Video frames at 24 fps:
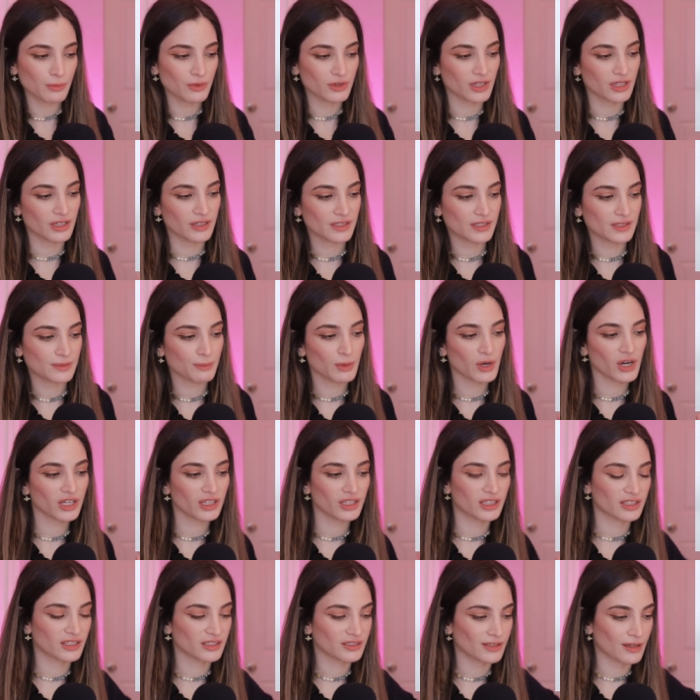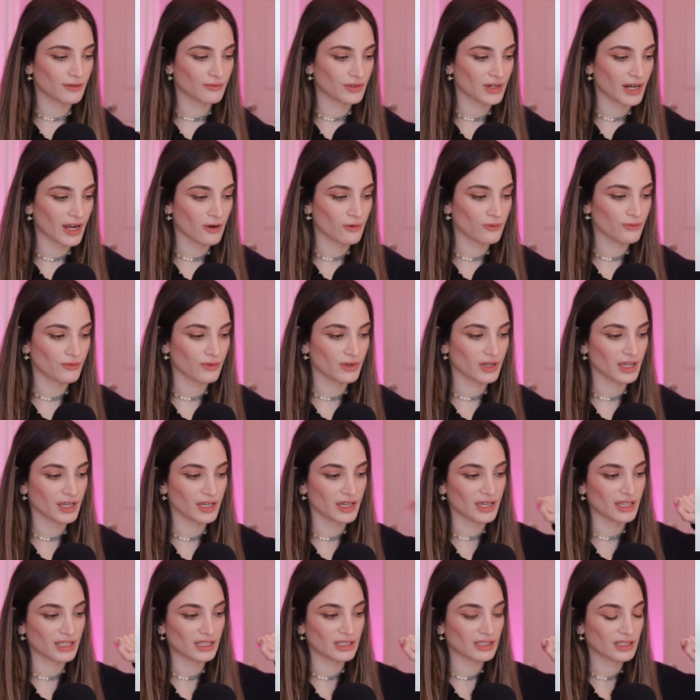the sparkliness of her
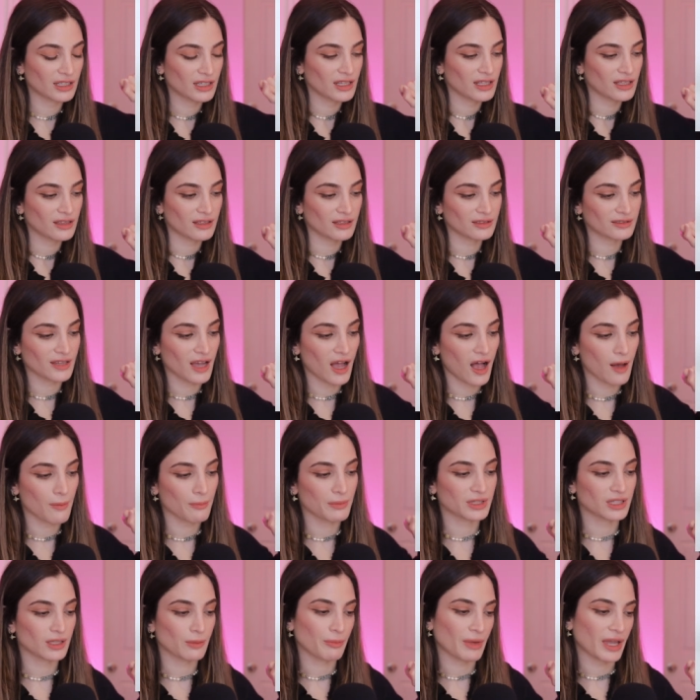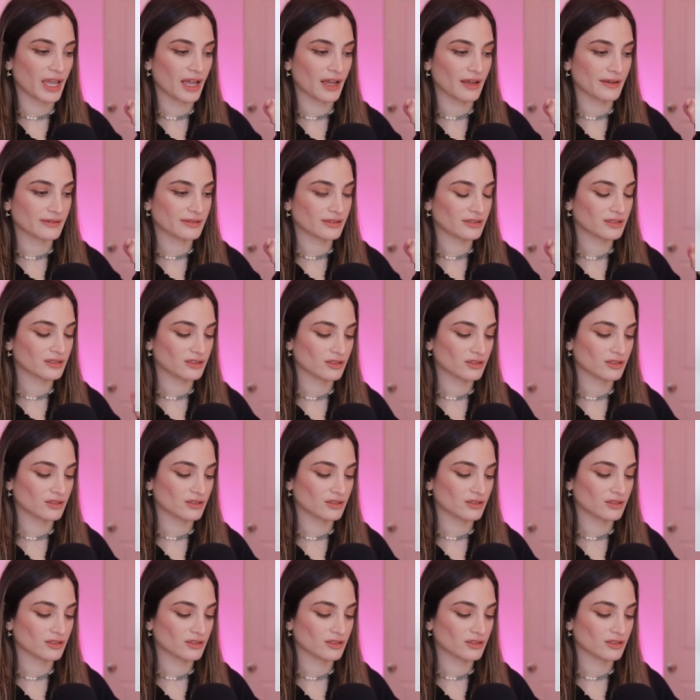outfit and the top and the pants.